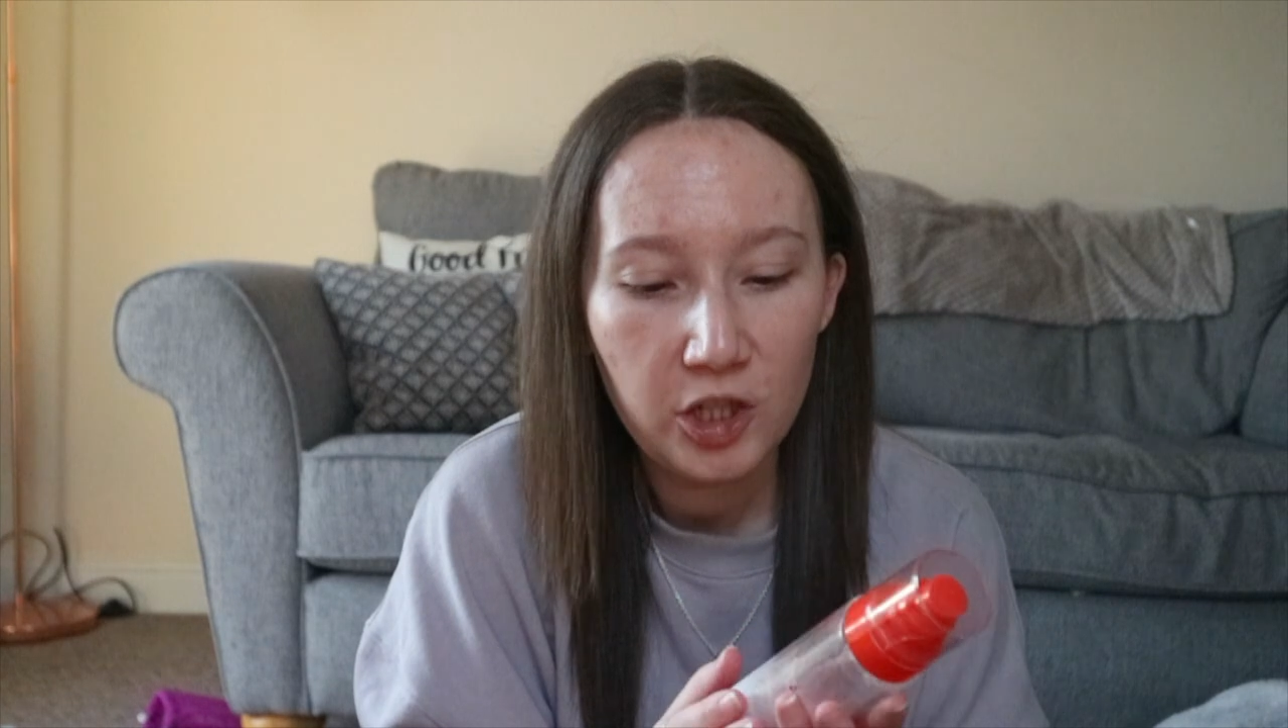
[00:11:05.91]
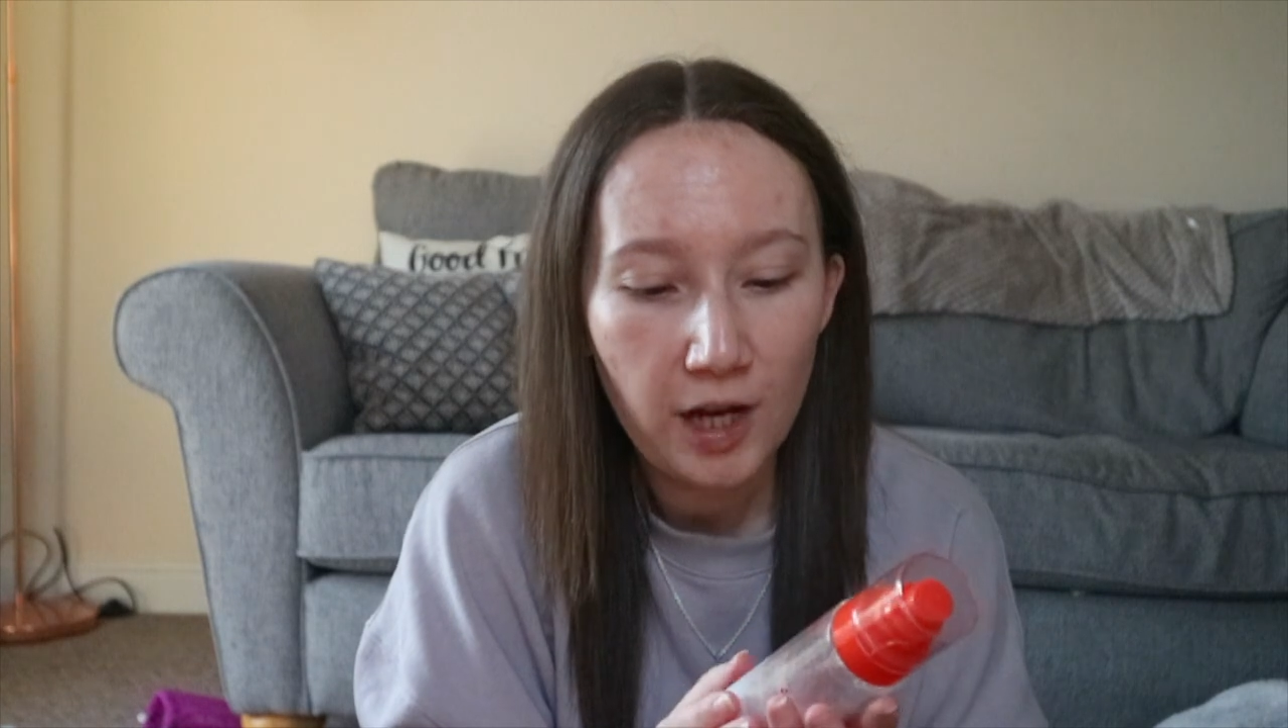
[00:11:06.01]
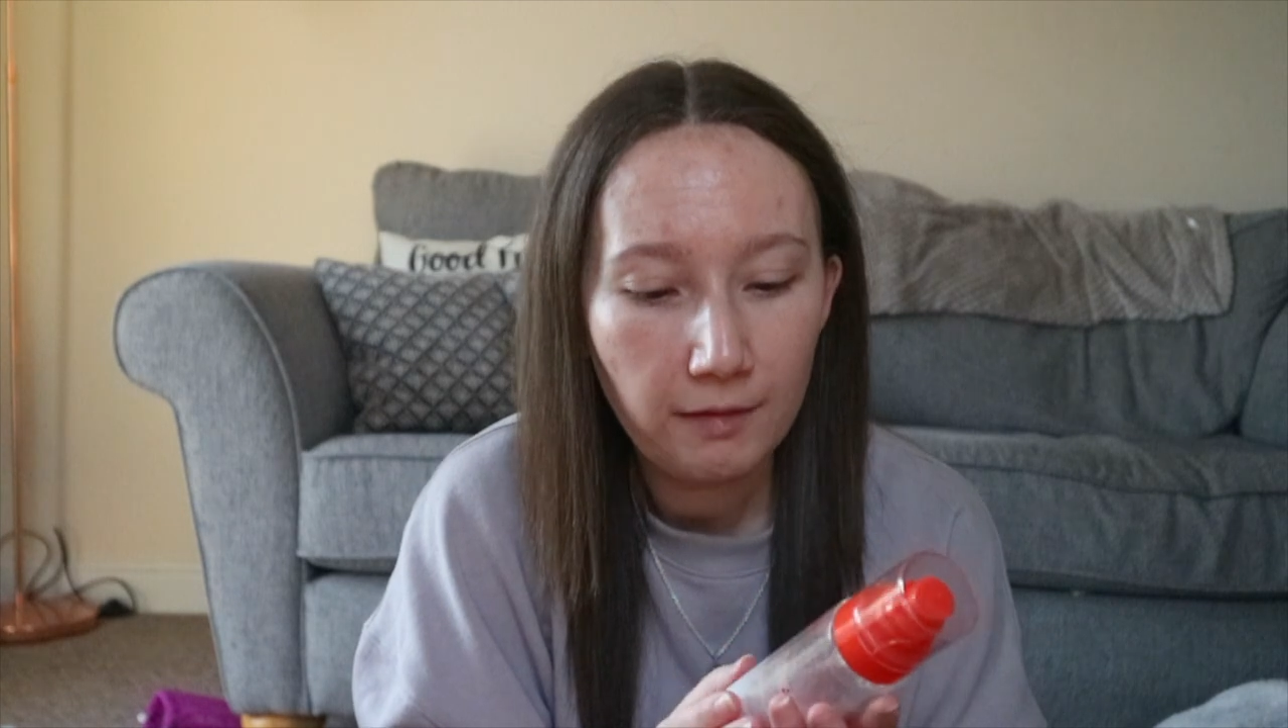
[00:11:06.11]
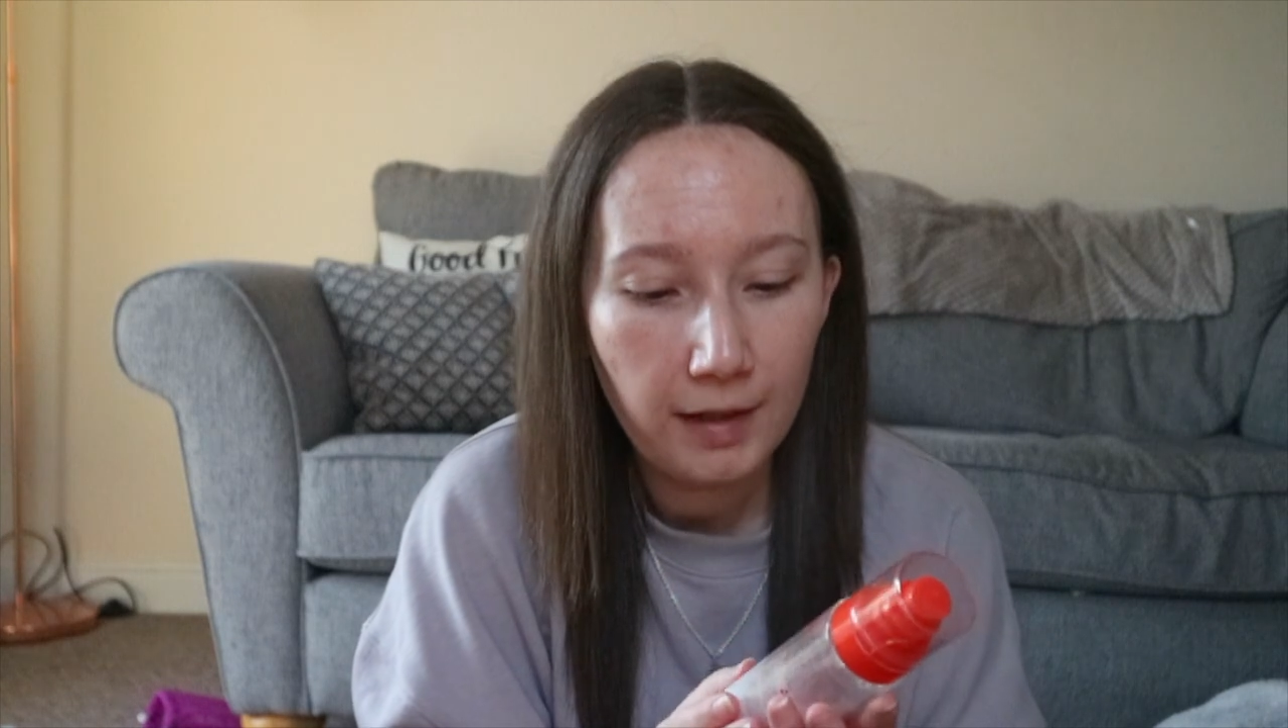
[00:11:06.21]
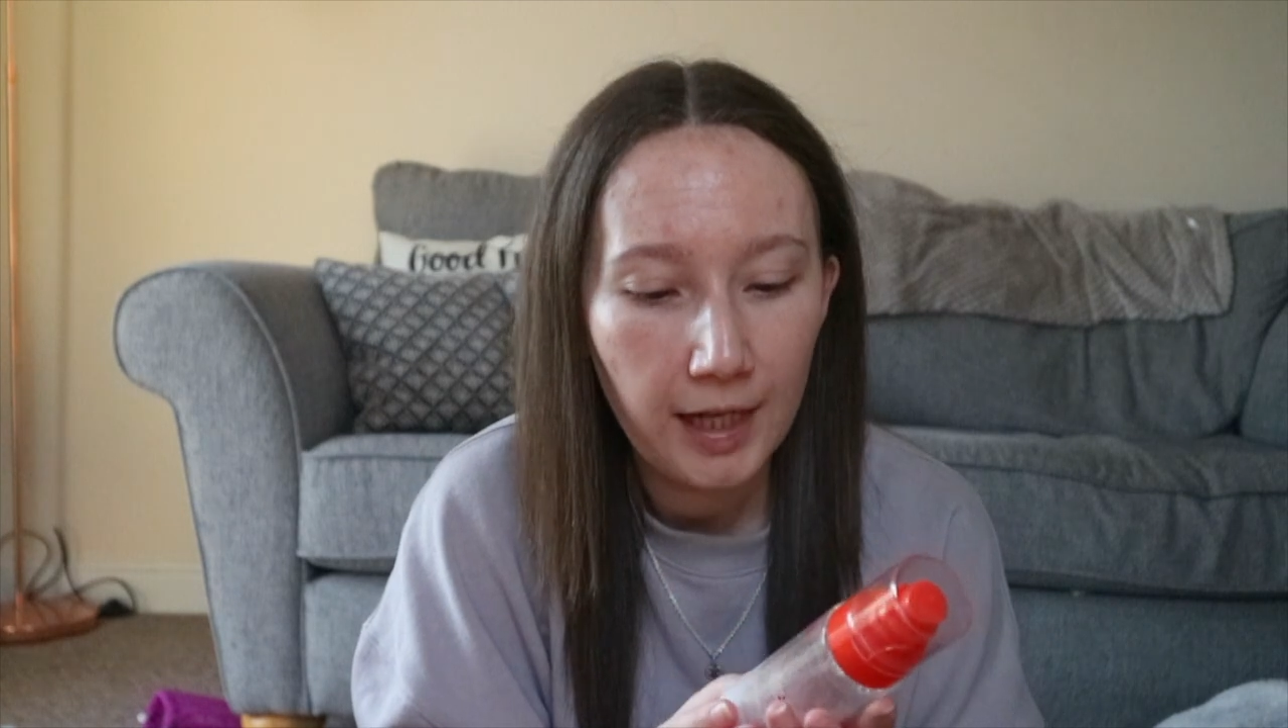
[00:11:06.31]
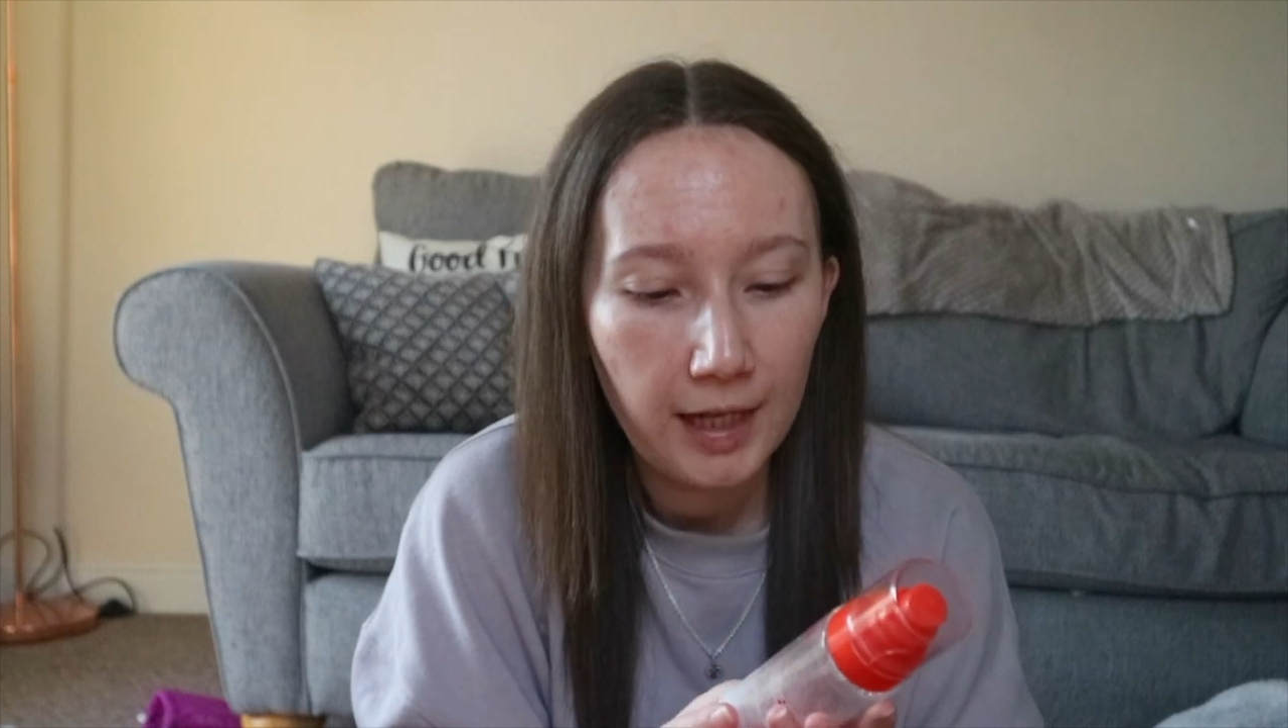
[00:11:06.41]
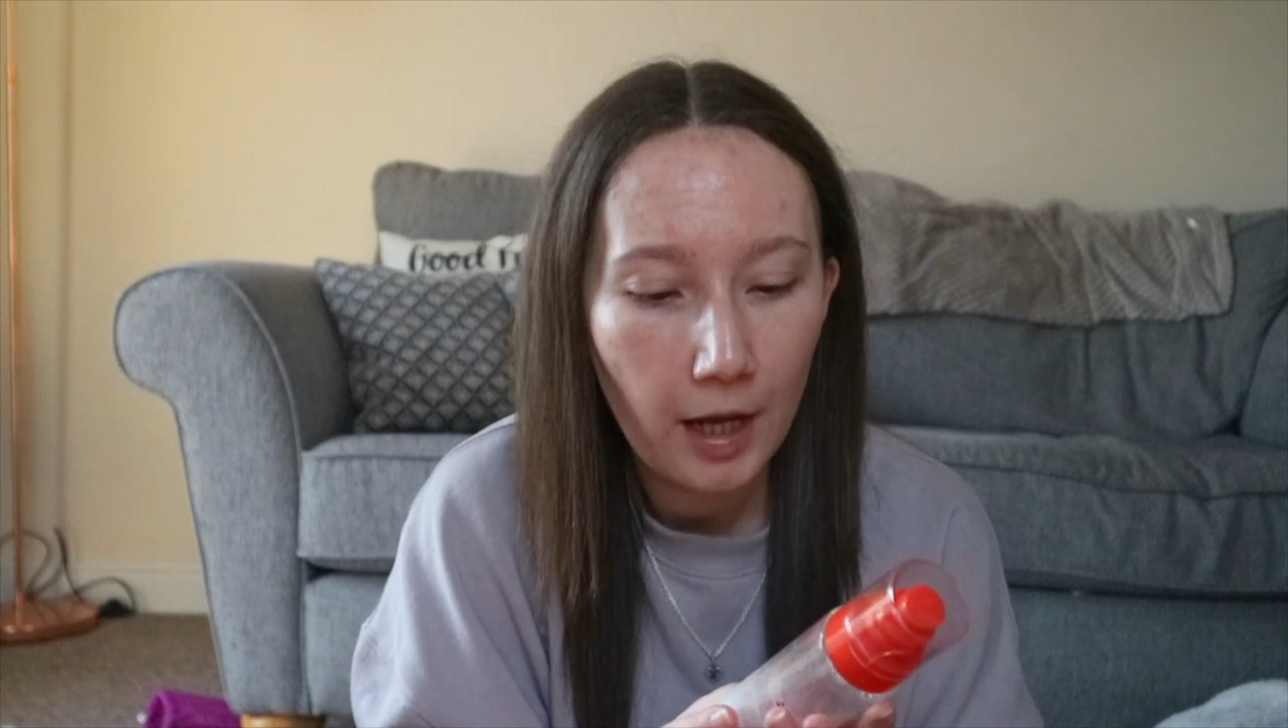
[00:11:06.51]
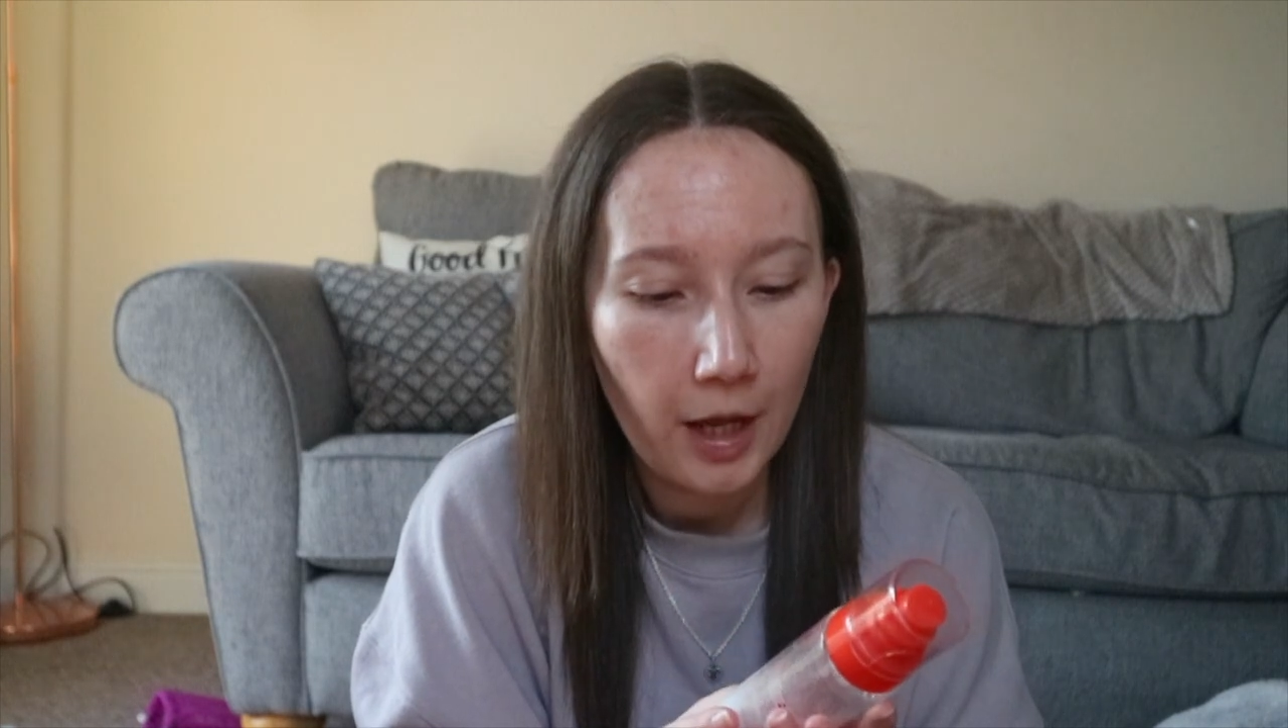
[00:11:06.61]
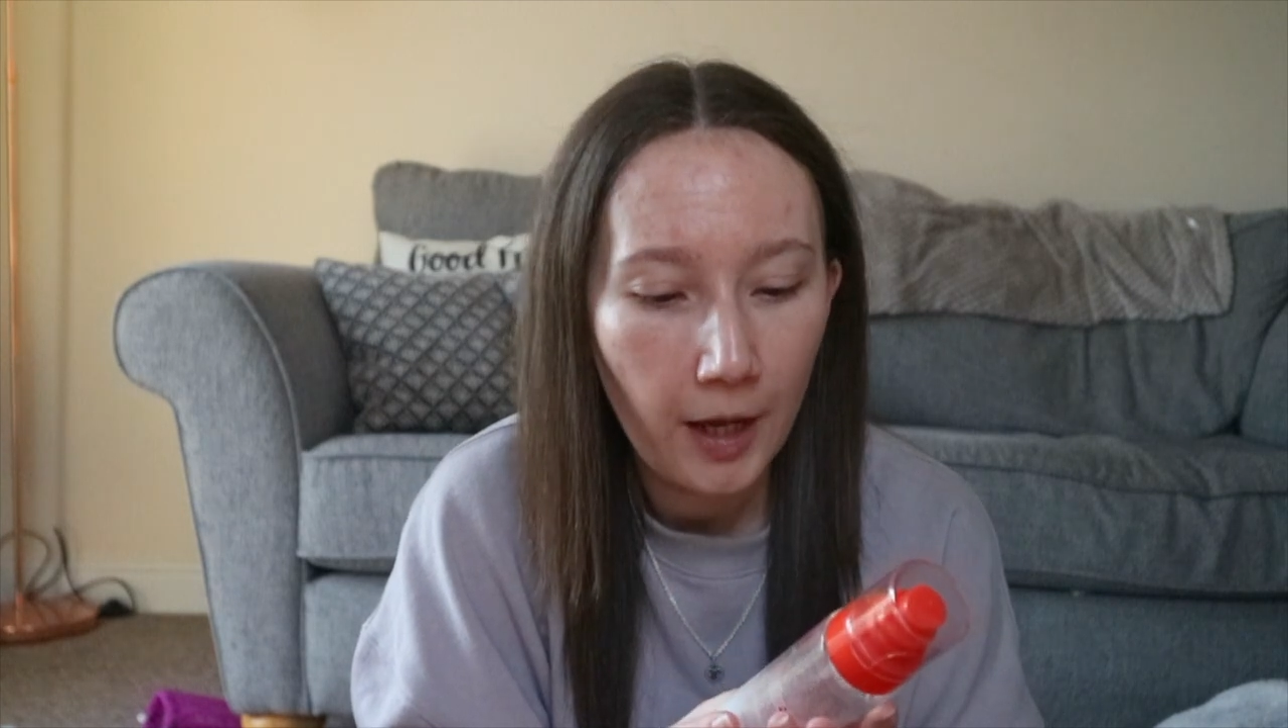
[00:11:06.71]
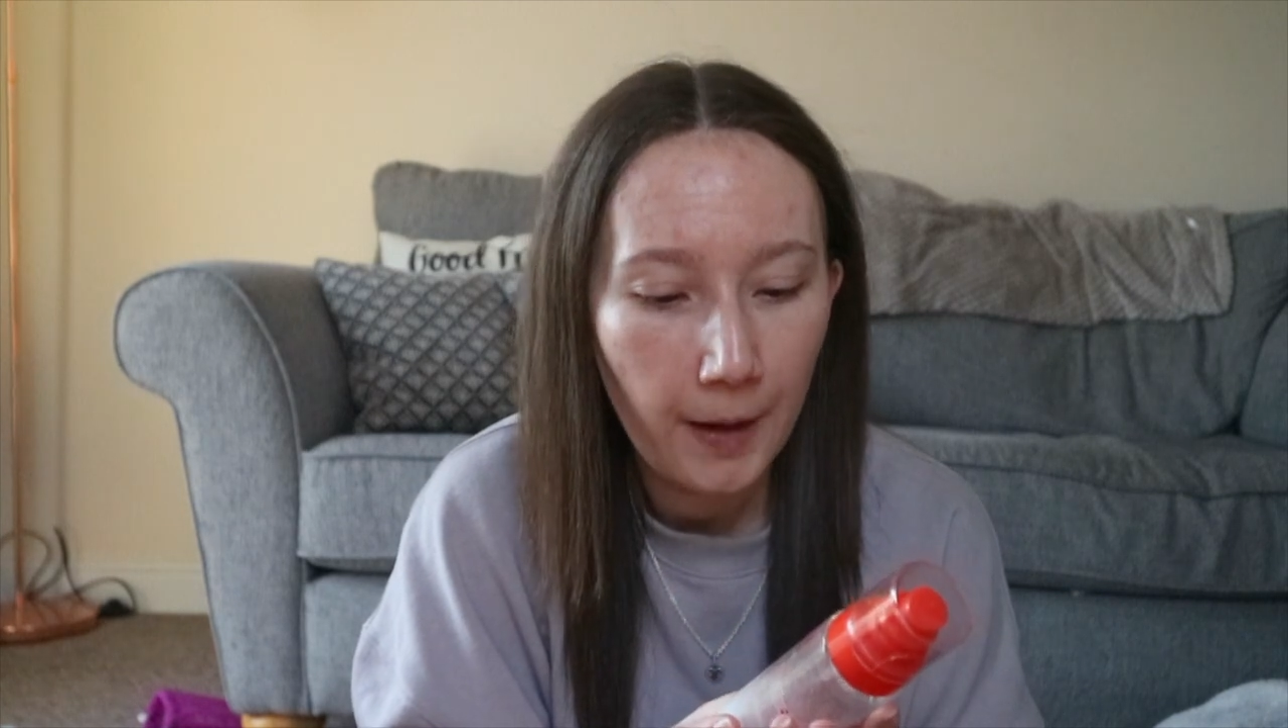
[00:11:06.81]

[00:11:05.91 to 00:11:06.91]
Sharee